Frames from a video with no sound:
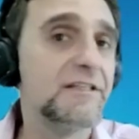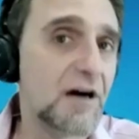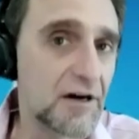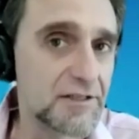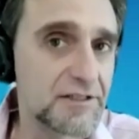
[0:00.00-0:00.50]

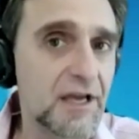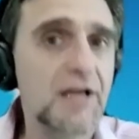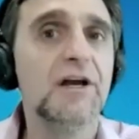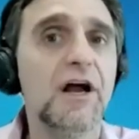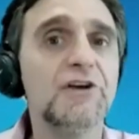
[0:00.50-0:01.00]
not.
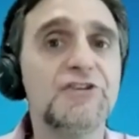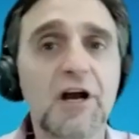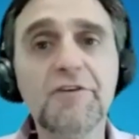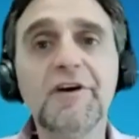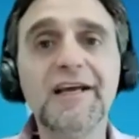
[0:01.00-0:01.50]
A
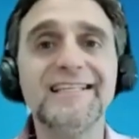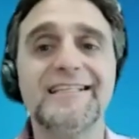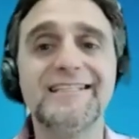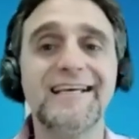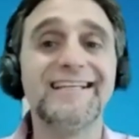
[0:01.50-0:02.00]
genre
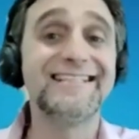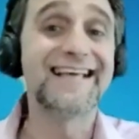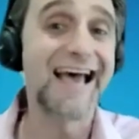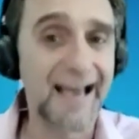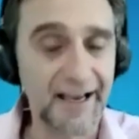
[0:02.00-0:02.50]
isn't a
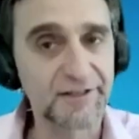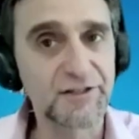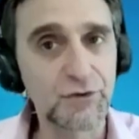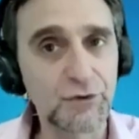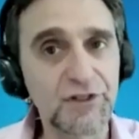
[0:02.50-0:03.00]

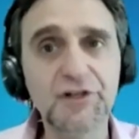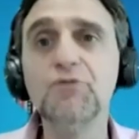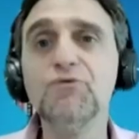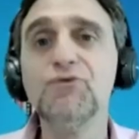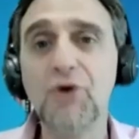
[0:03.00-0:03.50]
text. You
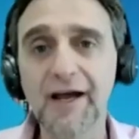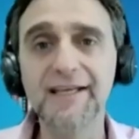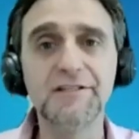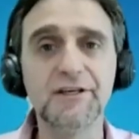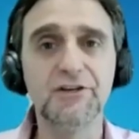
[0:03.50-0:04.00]
don't
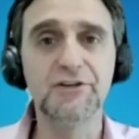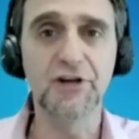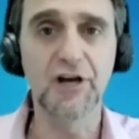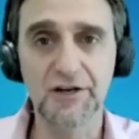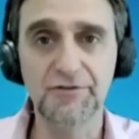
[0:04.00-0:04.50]
write a
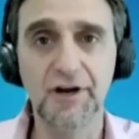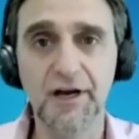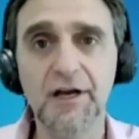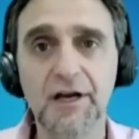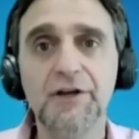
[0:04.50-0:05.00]

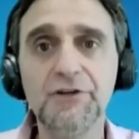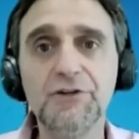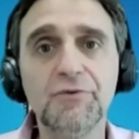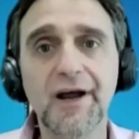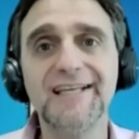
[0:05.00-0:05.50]
genre,
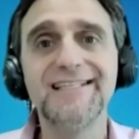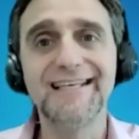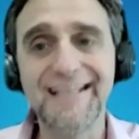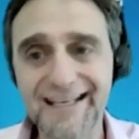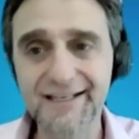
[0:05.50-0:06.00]
you write
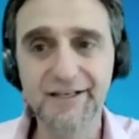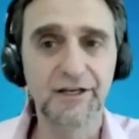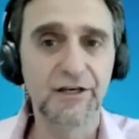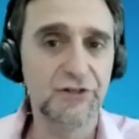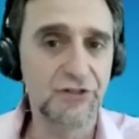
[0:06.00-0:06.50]
in
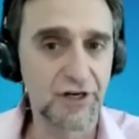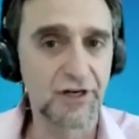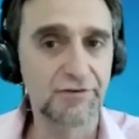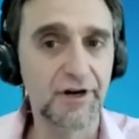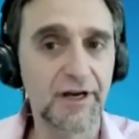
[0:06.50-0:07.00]
a
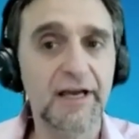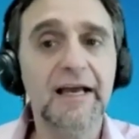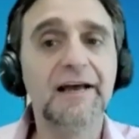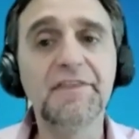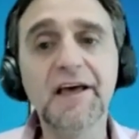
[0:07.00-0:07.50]
genre.
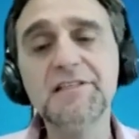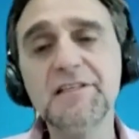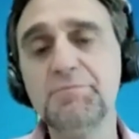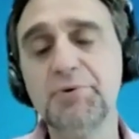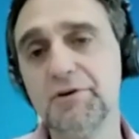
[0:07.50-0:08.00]
And that's
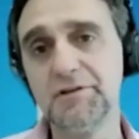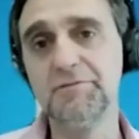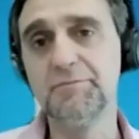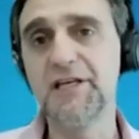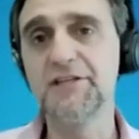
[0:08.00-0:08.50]

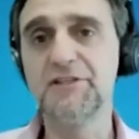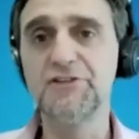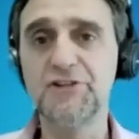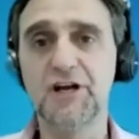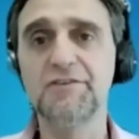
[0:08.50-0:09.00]
important because a
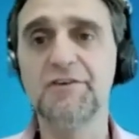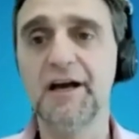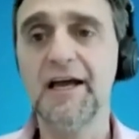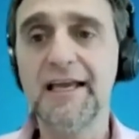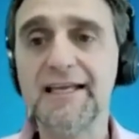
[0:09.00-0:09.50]

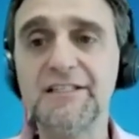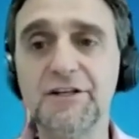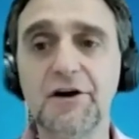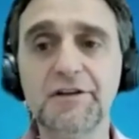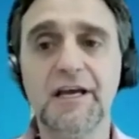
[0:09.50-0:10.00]
genre is
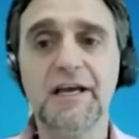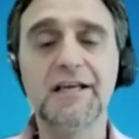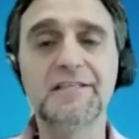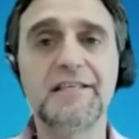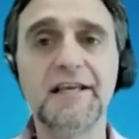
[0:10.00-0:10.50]
not a
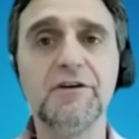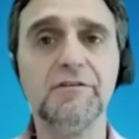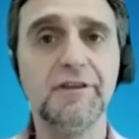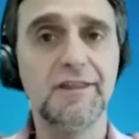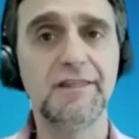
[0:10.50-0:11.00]

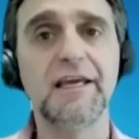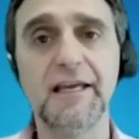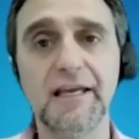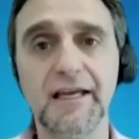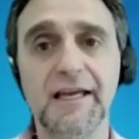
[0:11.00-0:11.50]
single
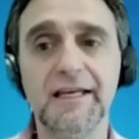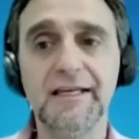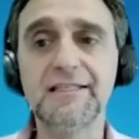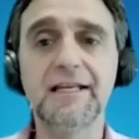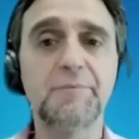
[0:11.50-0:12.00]
thing.
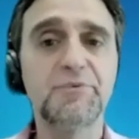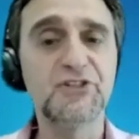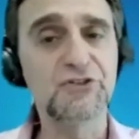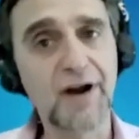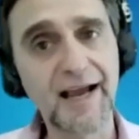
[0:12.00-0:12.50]
It's an
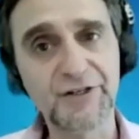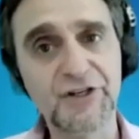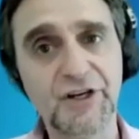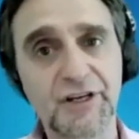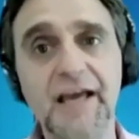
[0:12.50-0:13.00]

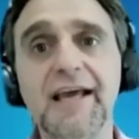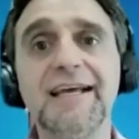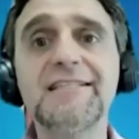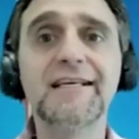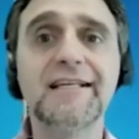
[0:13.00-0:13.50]
abstraction.
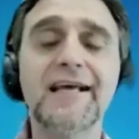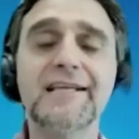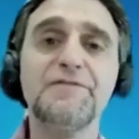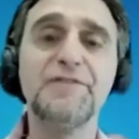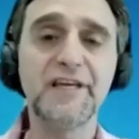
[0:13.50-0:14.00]
It's a
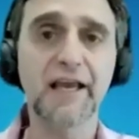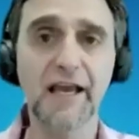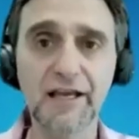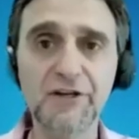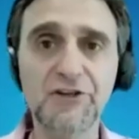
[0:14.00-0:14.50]

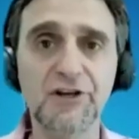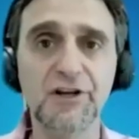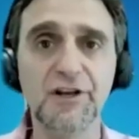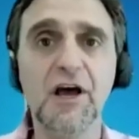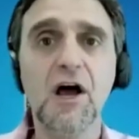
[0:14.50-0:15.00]

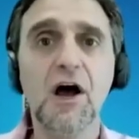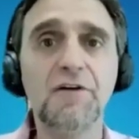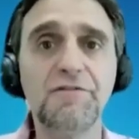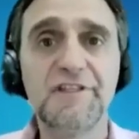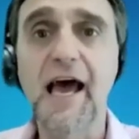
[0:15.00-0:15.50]
classification
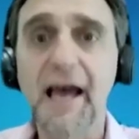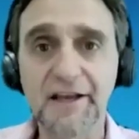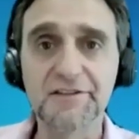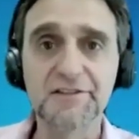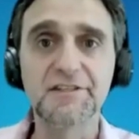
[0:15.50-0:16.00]
of
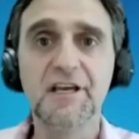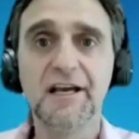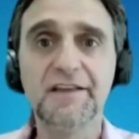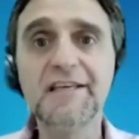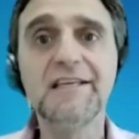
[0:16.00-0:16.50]
texts.
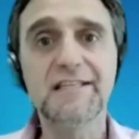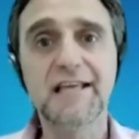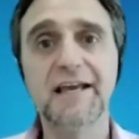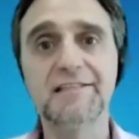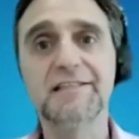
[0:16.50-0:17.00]
And these
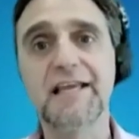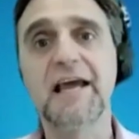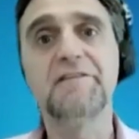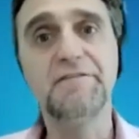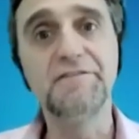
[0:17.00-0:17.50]
texts
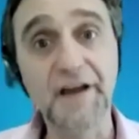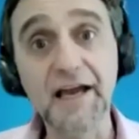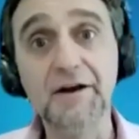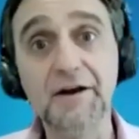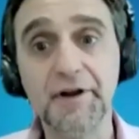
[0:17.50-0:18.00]
can
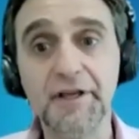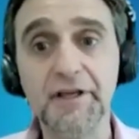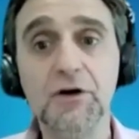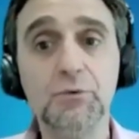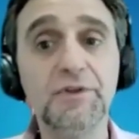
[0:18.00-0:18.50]
vary
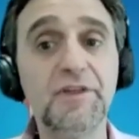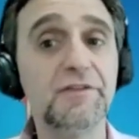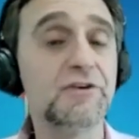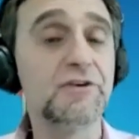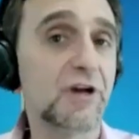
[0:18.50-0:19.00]
within
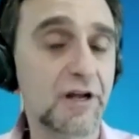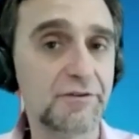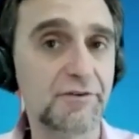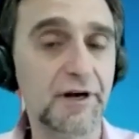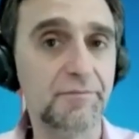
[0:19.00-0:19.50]
the
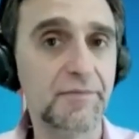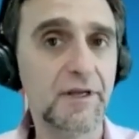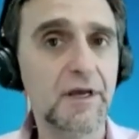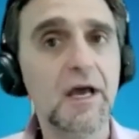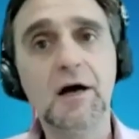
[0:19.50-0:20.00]
genre.
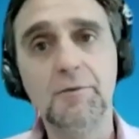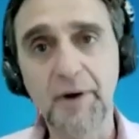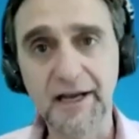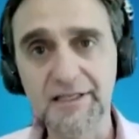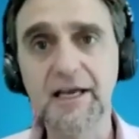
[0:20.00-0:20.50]

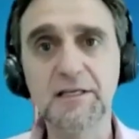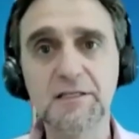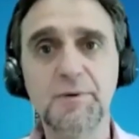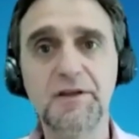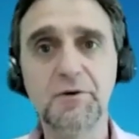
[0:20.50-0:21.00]
By
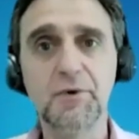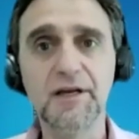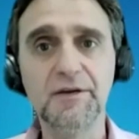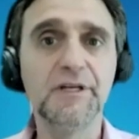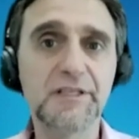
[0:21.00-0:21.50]
text, by the
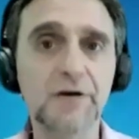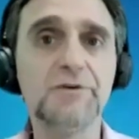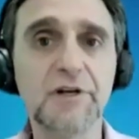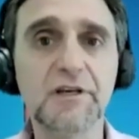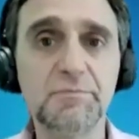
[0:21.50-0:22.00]
way, we
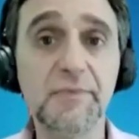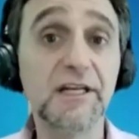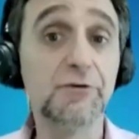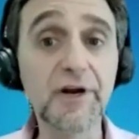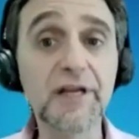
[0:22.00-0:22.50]
don't just
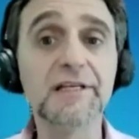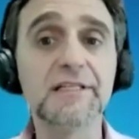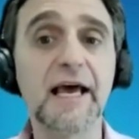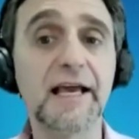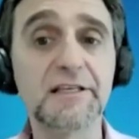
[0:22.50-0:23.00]
mean a written
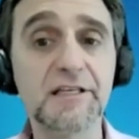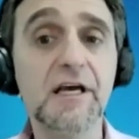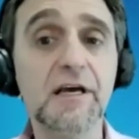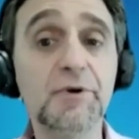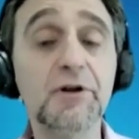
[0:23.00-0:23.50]
text,
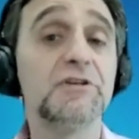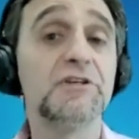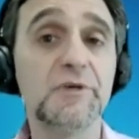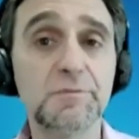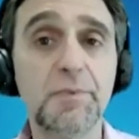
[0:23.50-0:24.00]
but
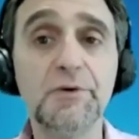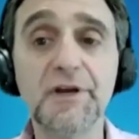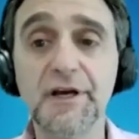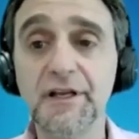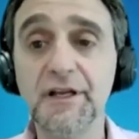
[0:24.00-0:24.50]
also a
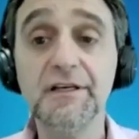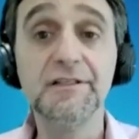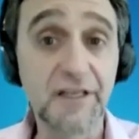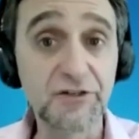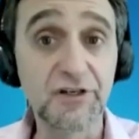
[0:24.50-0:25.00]
spoken,
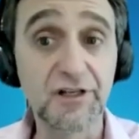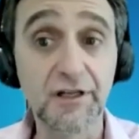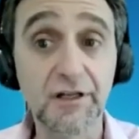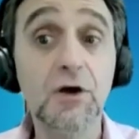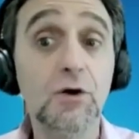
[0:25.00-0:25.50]

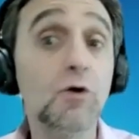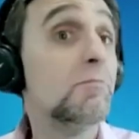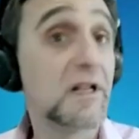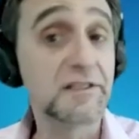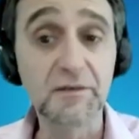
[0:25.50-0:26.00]
digital, or
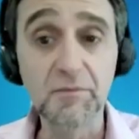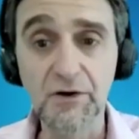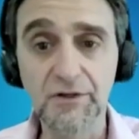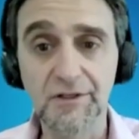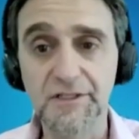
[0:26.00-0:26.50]

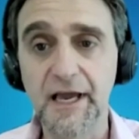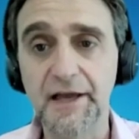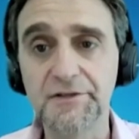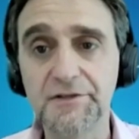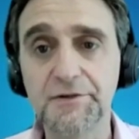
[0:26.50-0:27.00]
multimodal
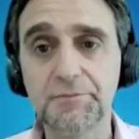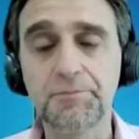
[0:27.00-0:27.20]
text.